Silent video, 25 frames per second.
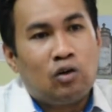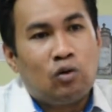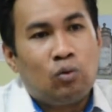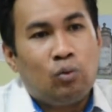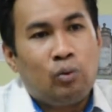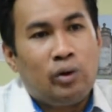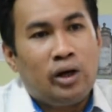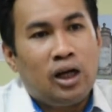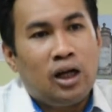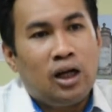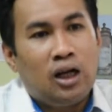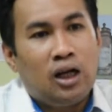
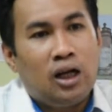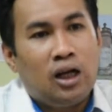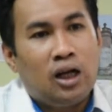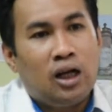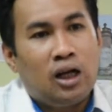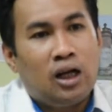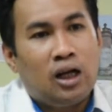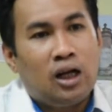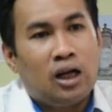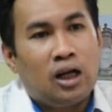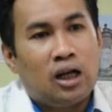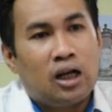
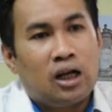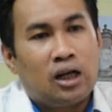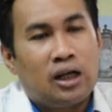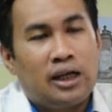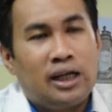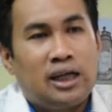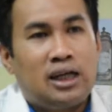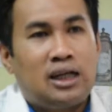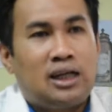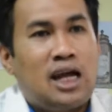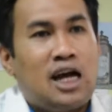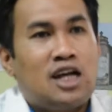will
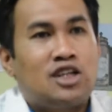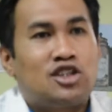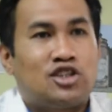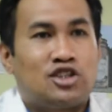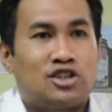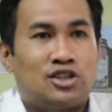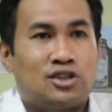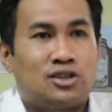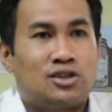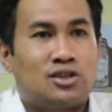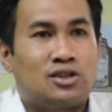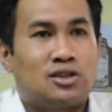
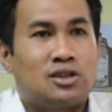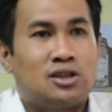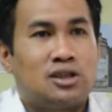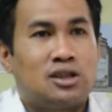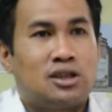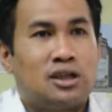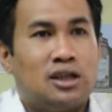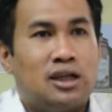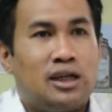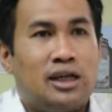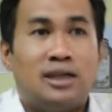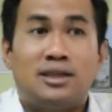detach
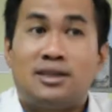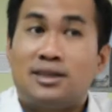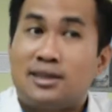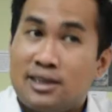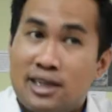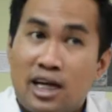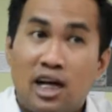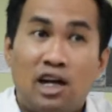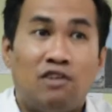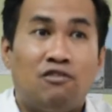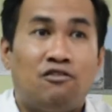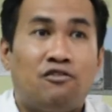
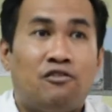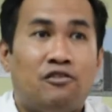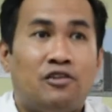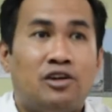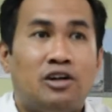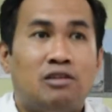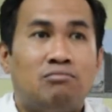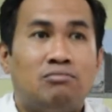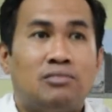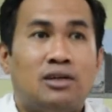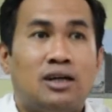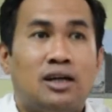itself
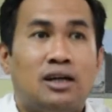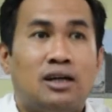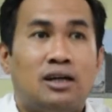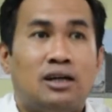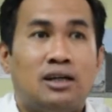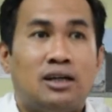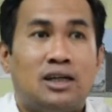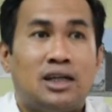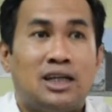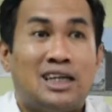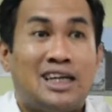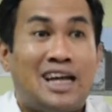from the
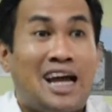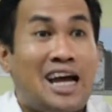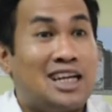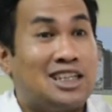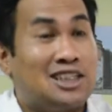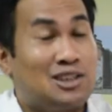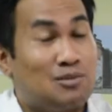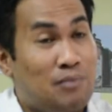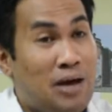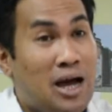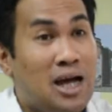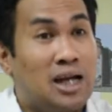
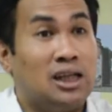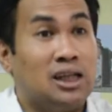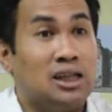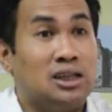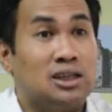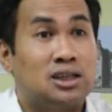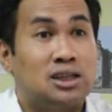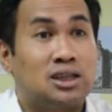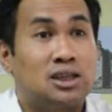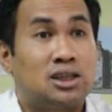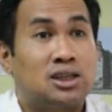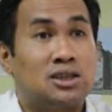rice
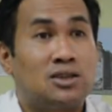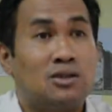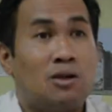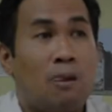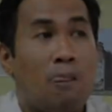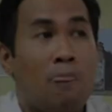paddies.